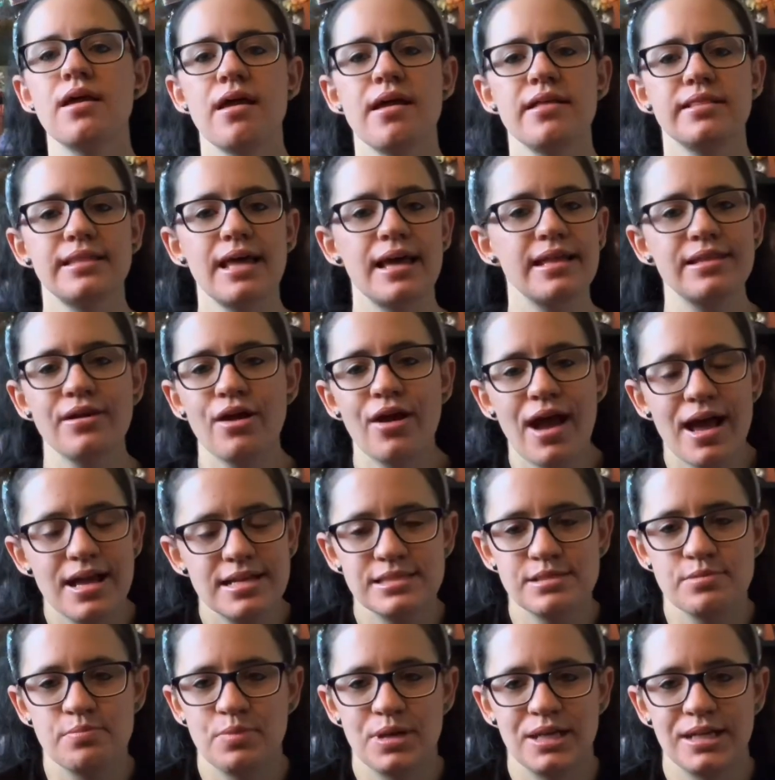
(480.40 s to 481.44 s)
that there
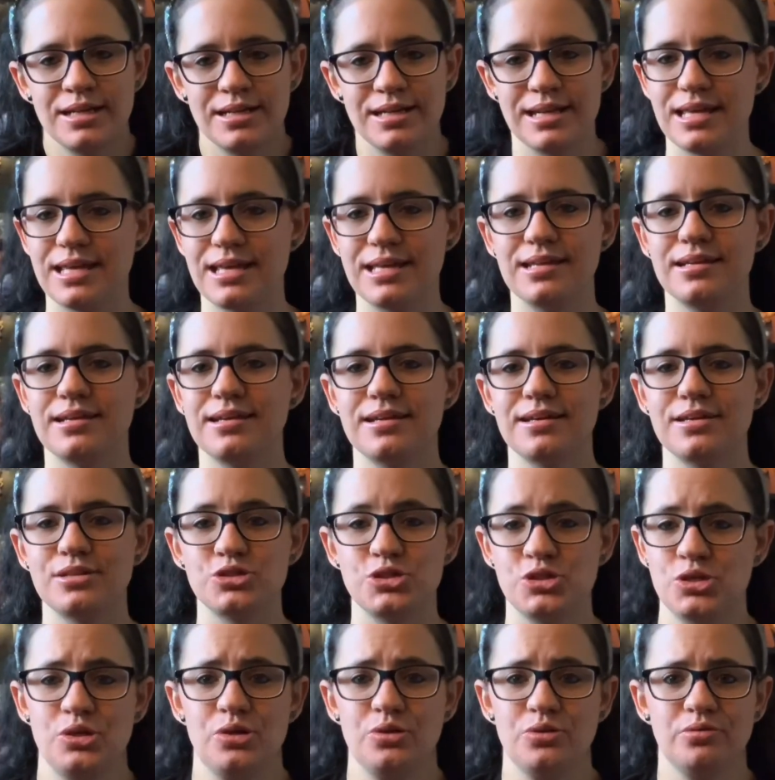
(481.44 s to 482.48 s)
hasn't been a need
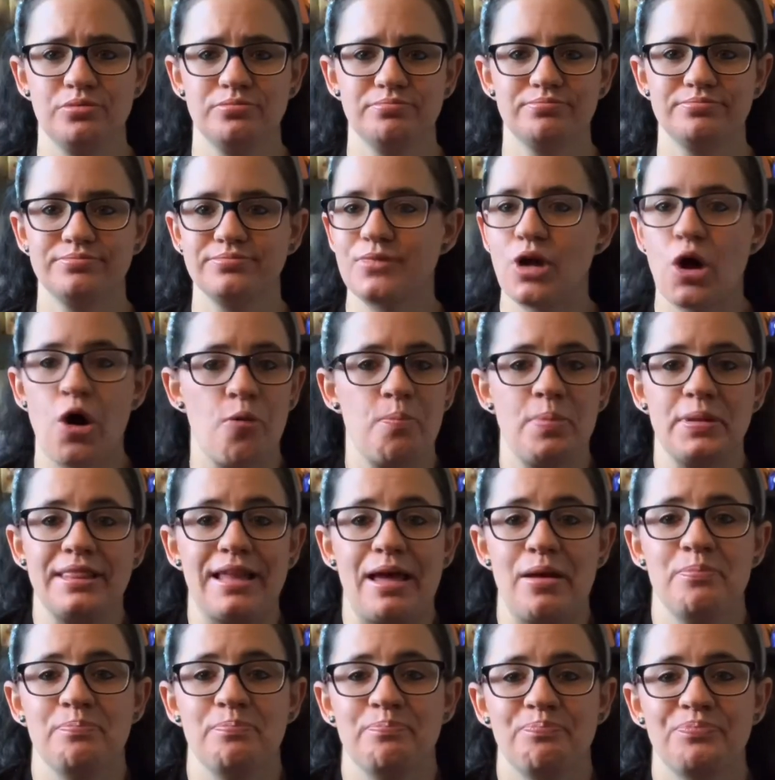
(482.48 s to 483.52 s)
to open
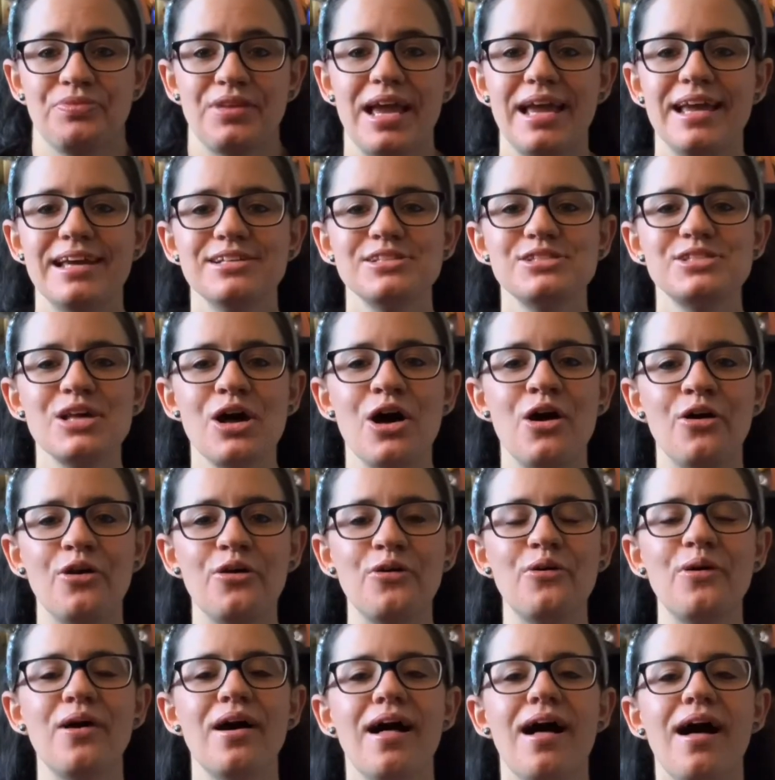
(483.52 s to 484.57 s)
them.
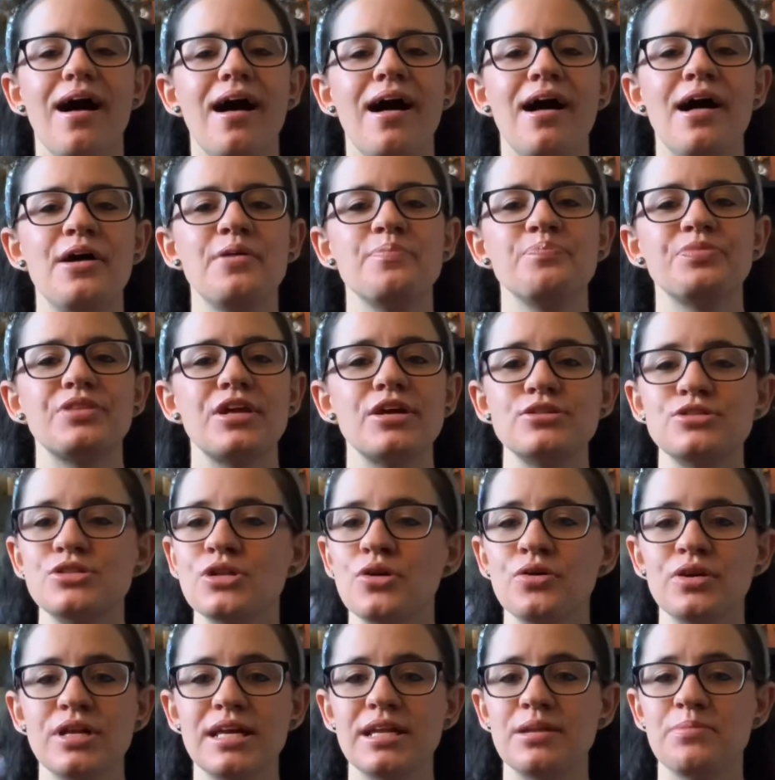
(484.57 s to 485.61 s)
So there's no
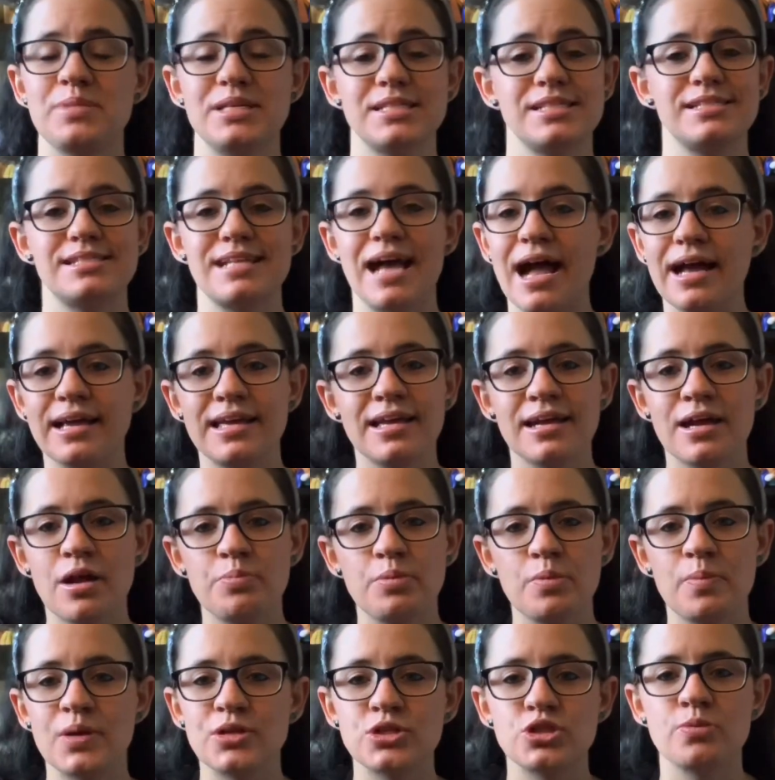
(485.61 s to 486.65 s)
need in me stacking up a
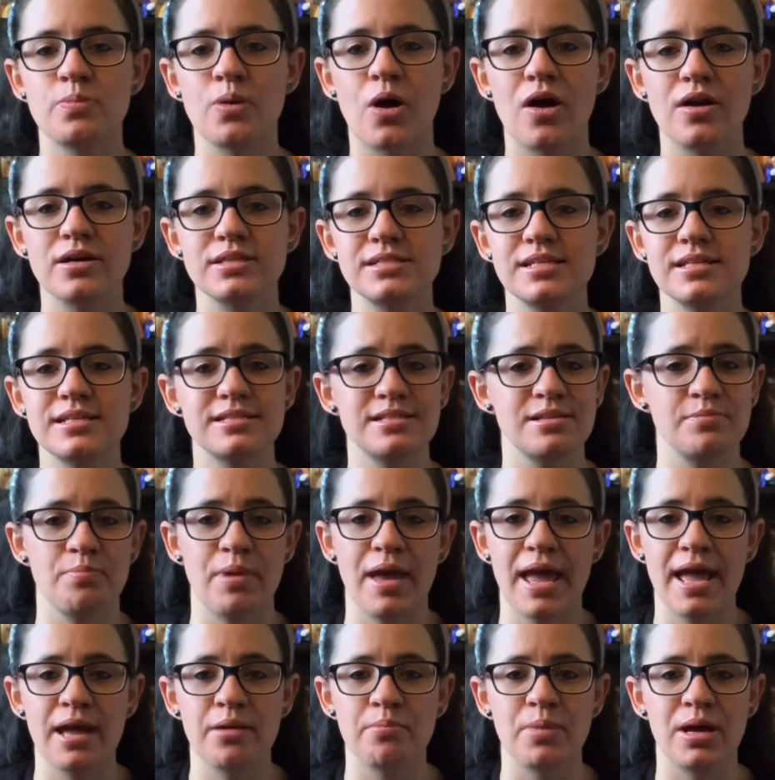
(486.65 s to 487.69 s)
bunch of boxes and
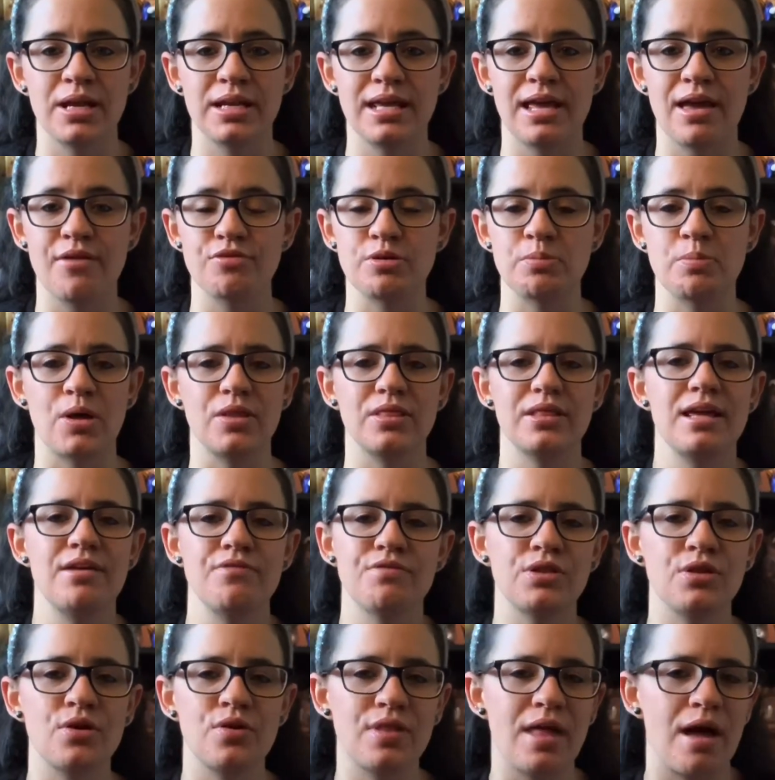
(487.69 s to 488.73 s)
paying money every month, even
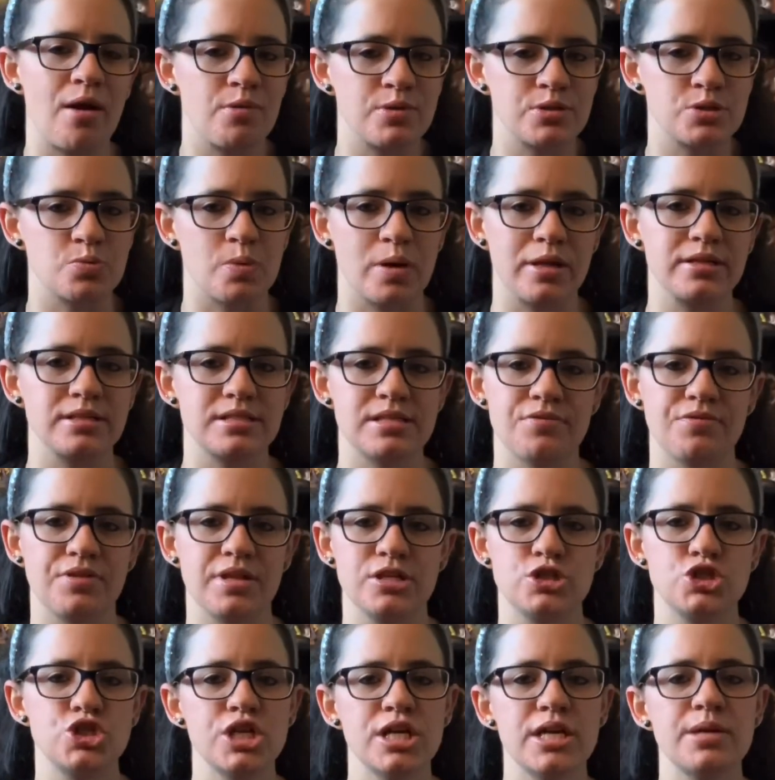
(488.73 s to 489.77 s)
though that one's relatively
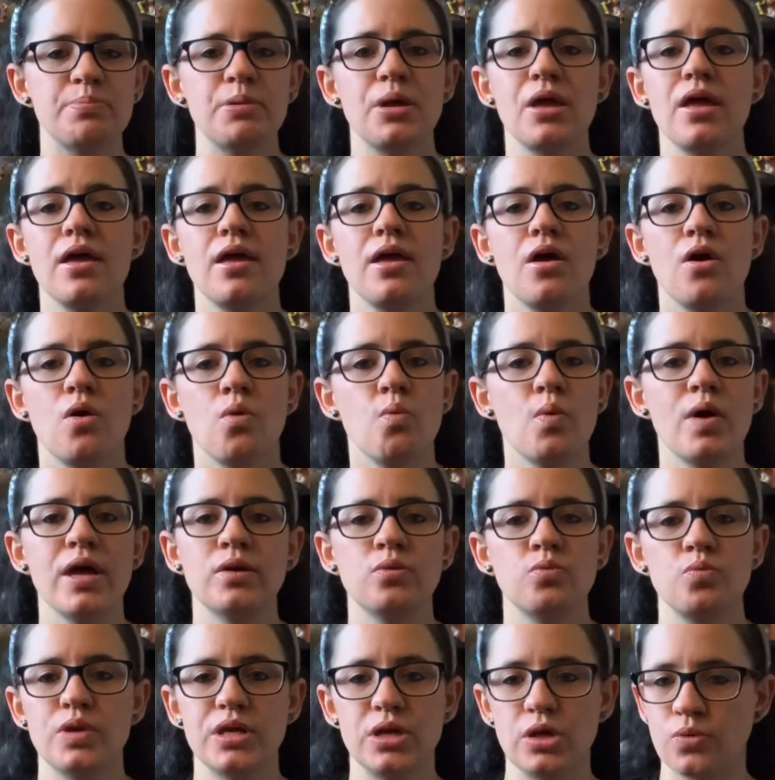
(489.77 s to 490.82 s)
cheap, when
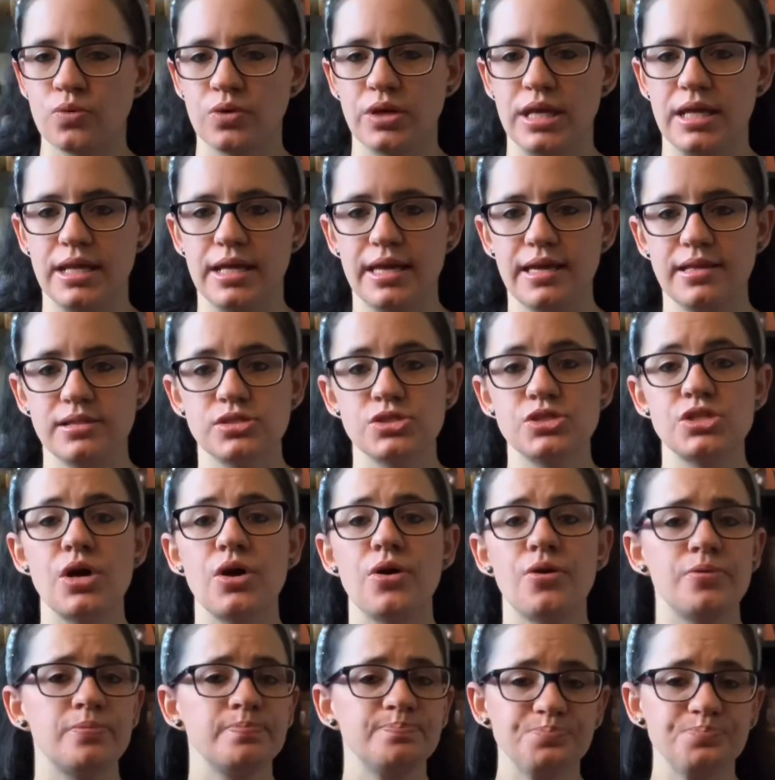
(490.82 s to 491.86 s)
we don't need it. So